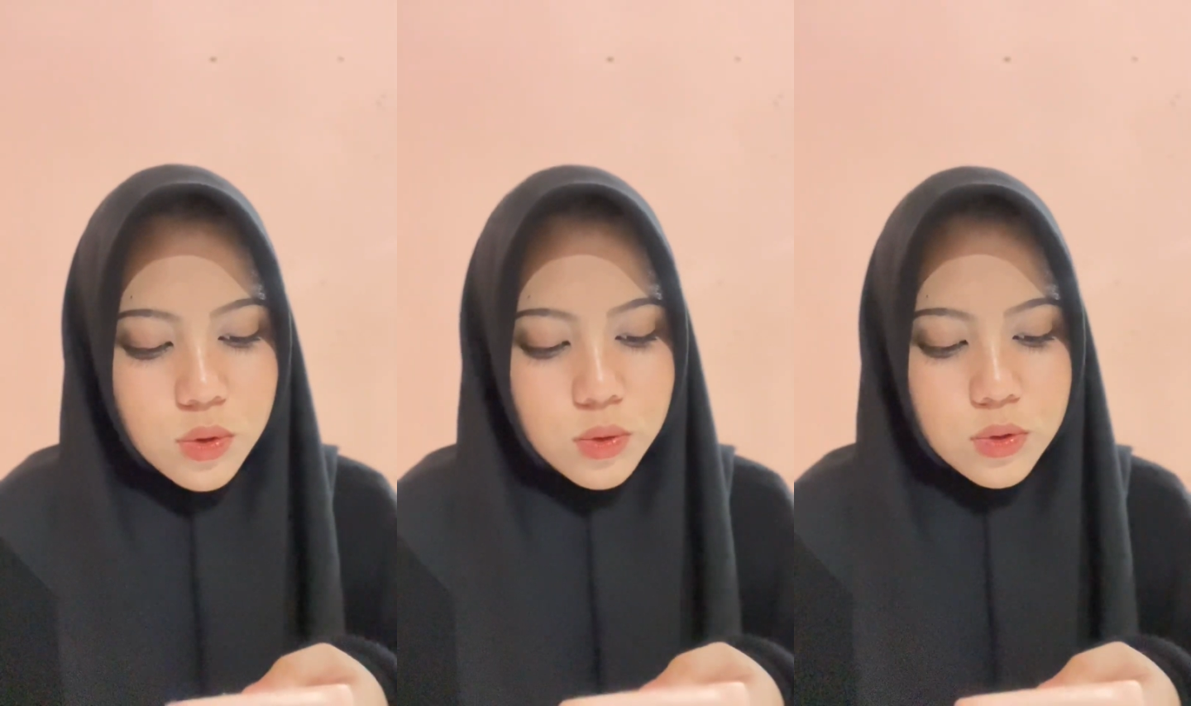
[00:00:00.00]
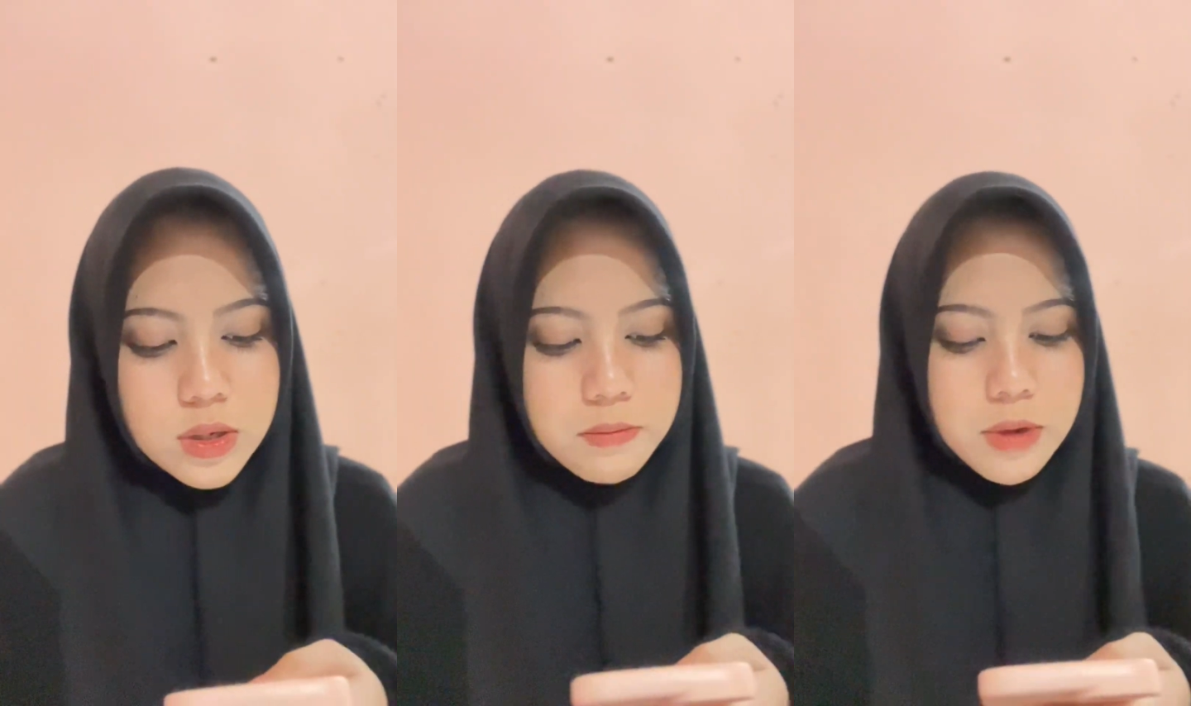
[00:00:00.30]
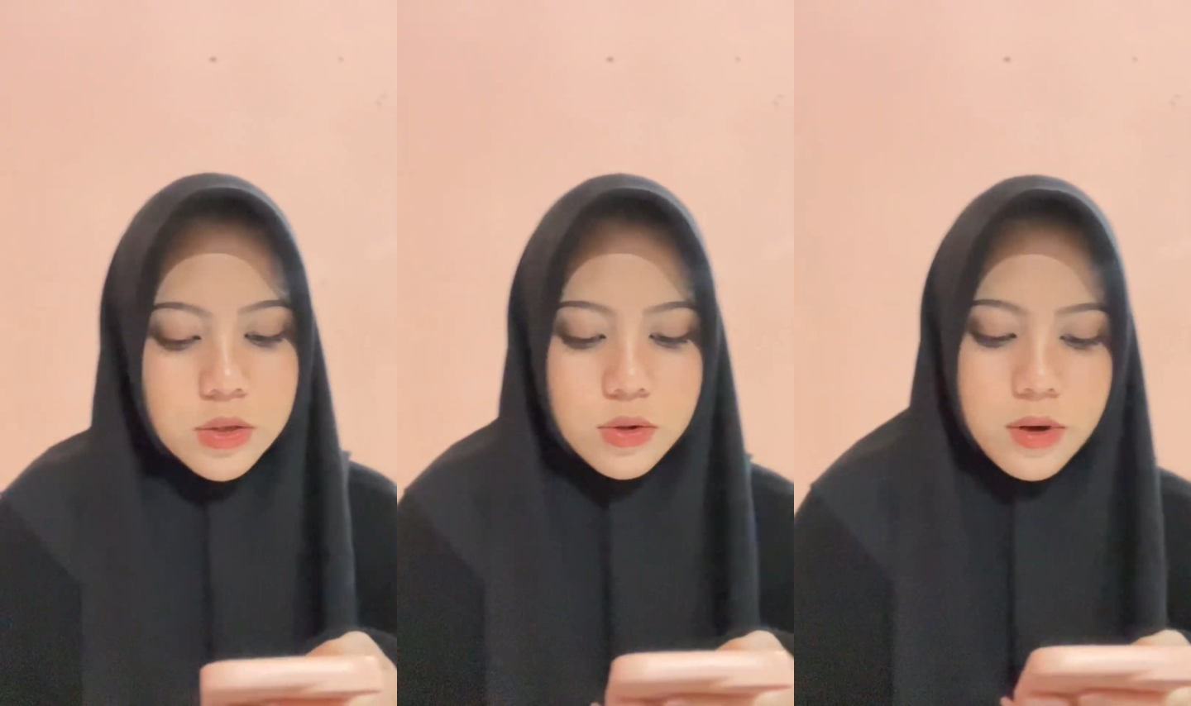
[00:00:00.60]
to the
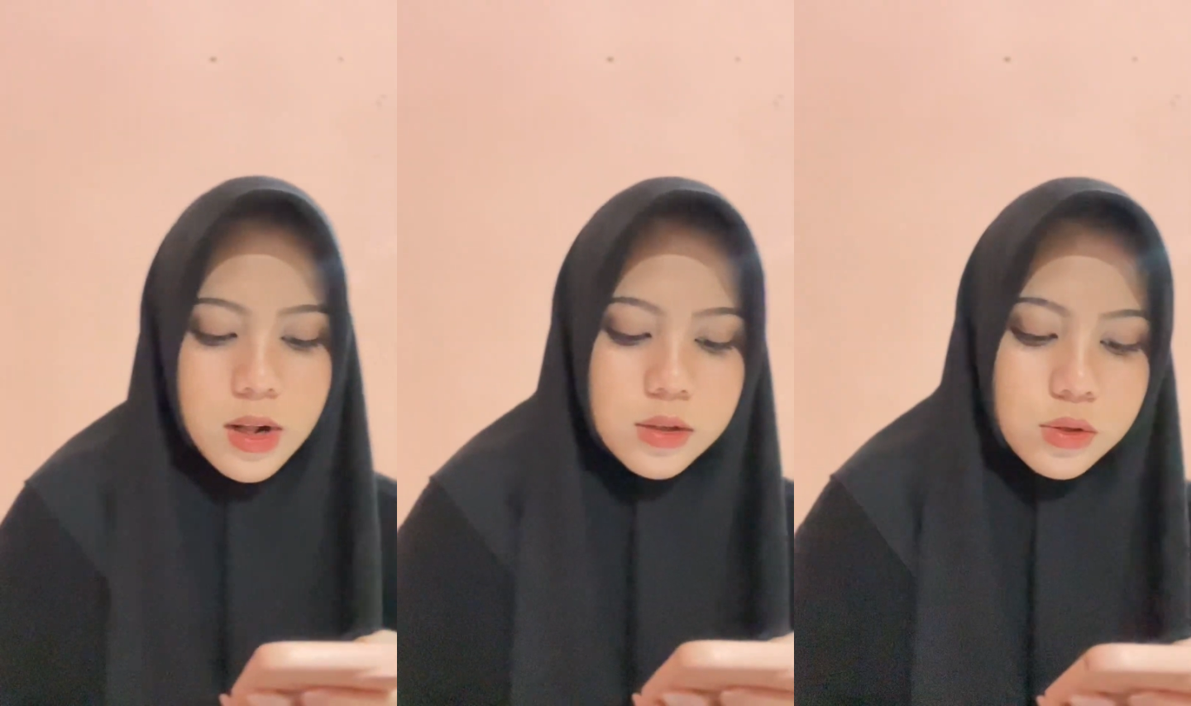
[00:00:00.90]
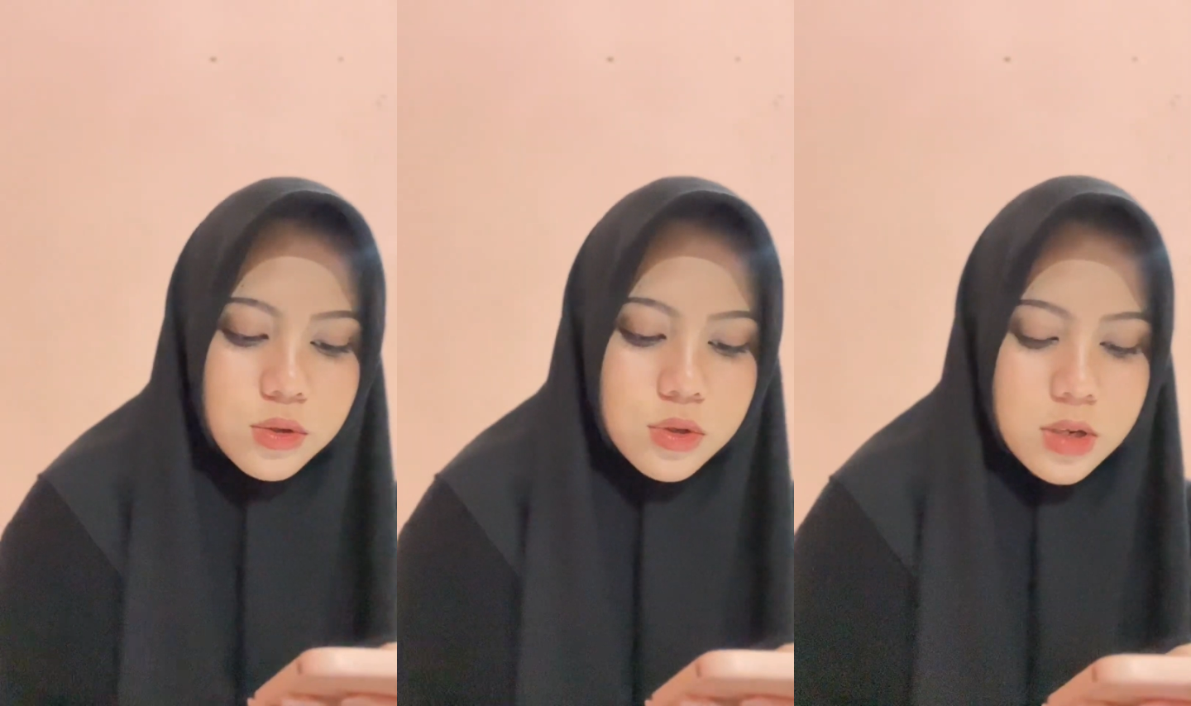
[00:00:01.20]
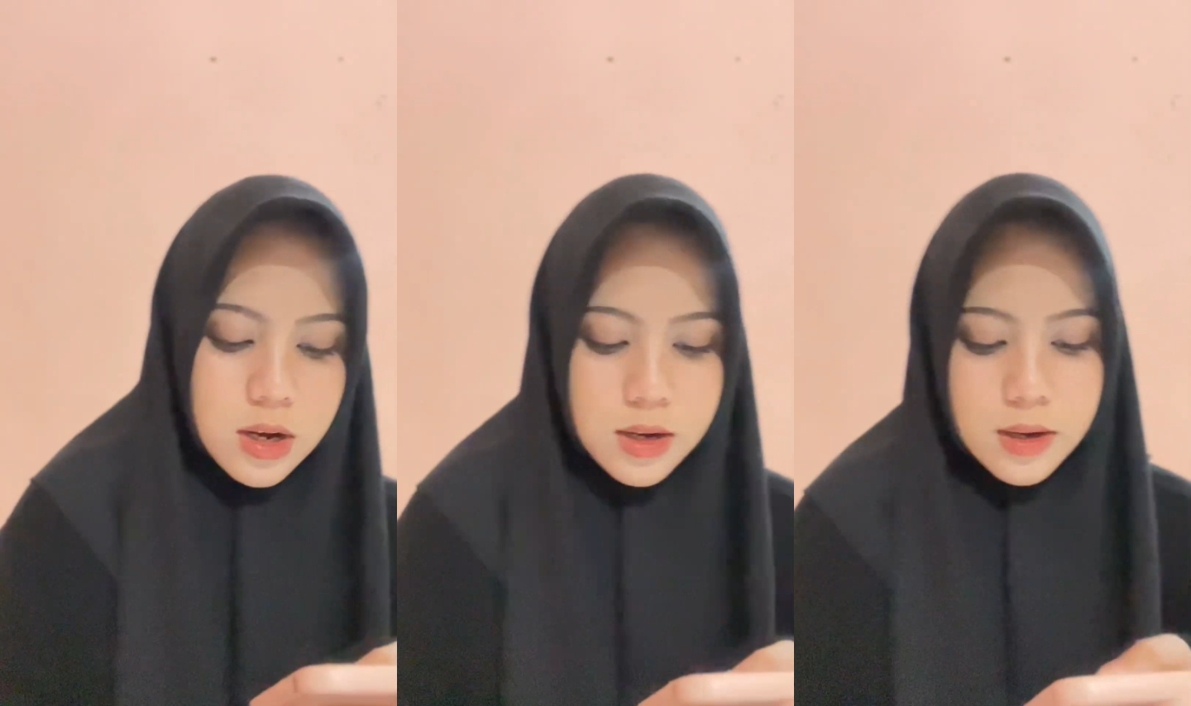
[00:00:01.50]
material to
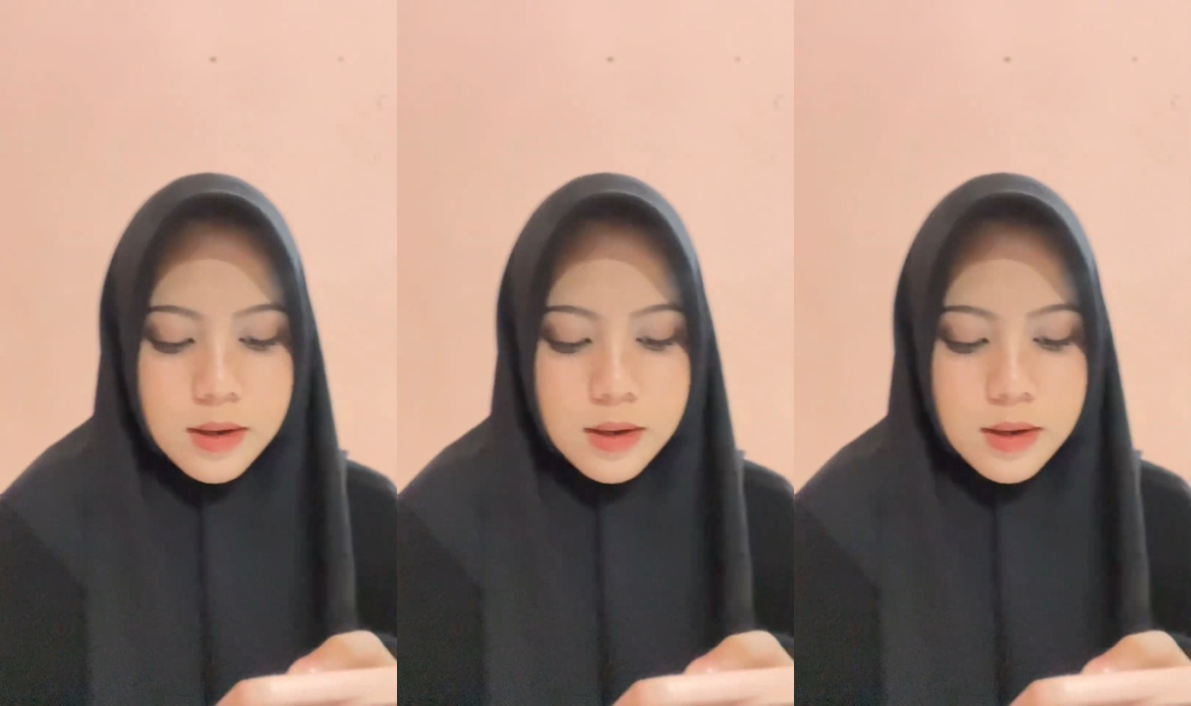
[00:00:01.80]
study.